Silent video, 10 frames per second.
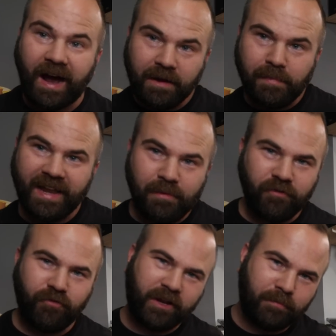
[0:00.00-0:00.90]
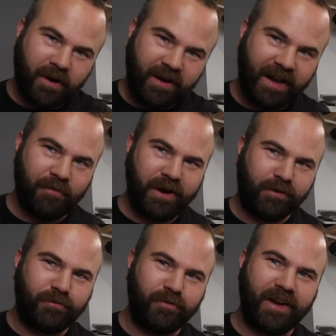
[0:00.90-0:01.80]
Hi, my name is Victor Bart and
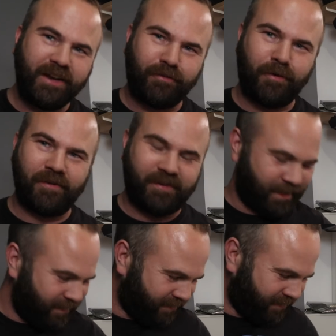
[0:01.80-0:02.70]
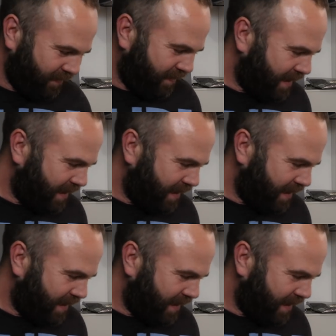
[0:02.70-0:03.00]
welcome to Retro Machines.